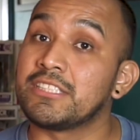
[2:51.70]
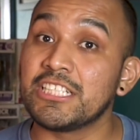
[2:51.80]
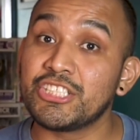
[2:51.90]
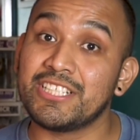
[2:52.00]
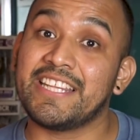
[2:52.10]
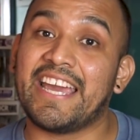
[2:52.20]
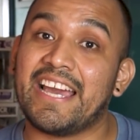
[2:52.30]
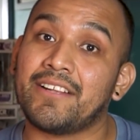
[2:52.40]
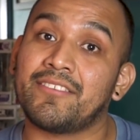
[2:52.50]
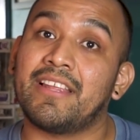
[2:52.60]
ditching the
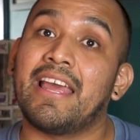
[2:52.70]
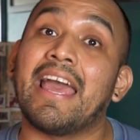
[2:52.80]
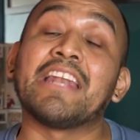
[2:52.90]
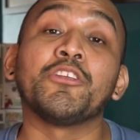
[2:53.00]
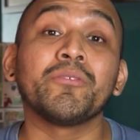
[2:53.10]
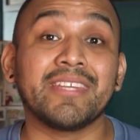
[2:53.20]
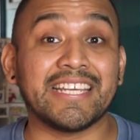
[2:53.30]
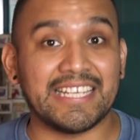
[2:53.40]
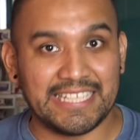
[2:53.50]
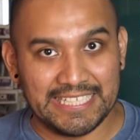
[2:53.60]
X and using
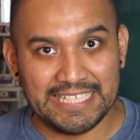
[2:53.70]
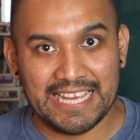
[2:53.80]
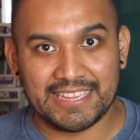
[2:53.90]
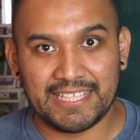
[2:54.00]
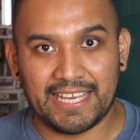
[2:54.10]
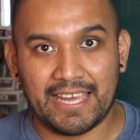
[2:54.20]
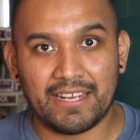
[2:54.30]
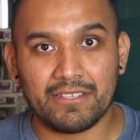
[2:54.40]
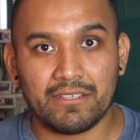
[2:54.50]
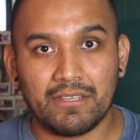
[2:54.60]
an E at the
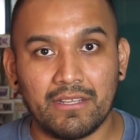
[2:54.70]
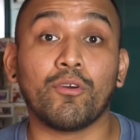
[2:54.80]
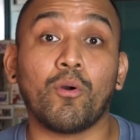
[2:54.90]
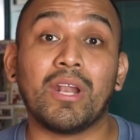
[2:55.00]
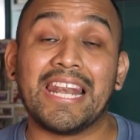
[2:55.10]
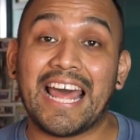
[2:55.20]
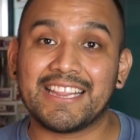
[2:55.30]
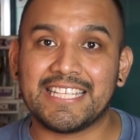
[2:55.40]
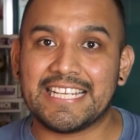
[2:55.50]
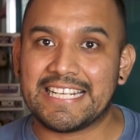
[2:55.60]
end. So
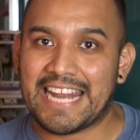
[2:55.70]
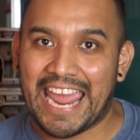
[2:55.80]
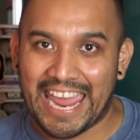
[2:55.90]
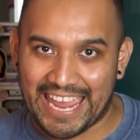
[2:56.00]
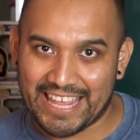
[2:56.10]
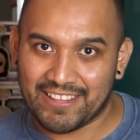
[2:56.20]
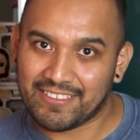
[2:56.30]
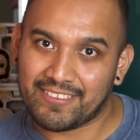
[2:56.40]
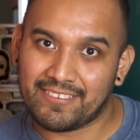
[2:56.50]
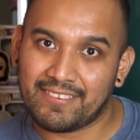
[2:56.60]

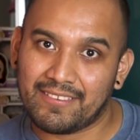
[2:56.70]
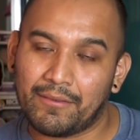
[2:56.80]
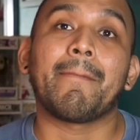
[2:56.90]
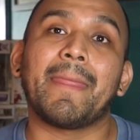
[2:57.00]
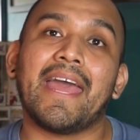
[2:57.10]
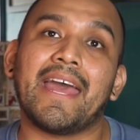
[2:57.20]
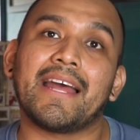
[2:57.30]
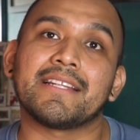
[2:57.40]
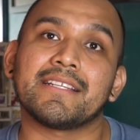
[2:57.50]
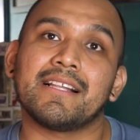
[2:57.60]
Latines
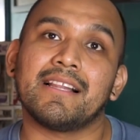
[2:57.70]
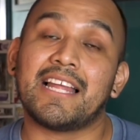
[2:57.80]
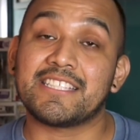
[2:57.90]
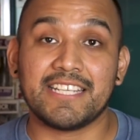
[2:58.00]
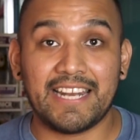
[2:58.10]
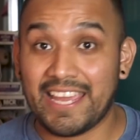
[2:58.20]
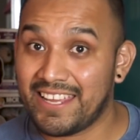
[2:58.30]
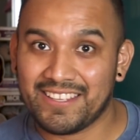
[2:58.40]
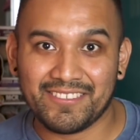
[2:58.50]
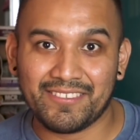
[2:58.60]
and
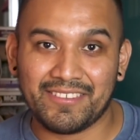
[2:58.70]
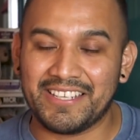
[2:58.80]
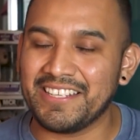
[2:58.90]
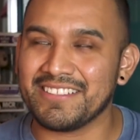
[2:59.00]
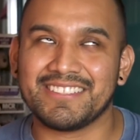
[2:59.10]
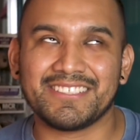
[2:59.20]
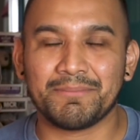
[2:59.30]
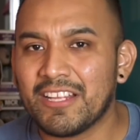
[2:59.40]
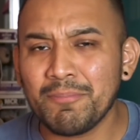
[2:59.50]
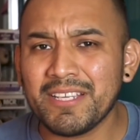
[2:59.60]
Latines in English.
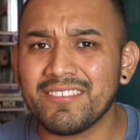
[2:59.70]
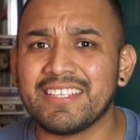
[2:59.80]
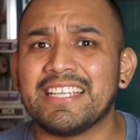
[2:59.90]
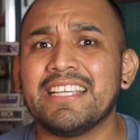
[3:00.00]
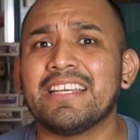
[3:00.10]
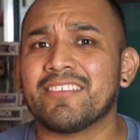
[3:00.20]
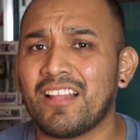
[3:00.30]
And that's because the E is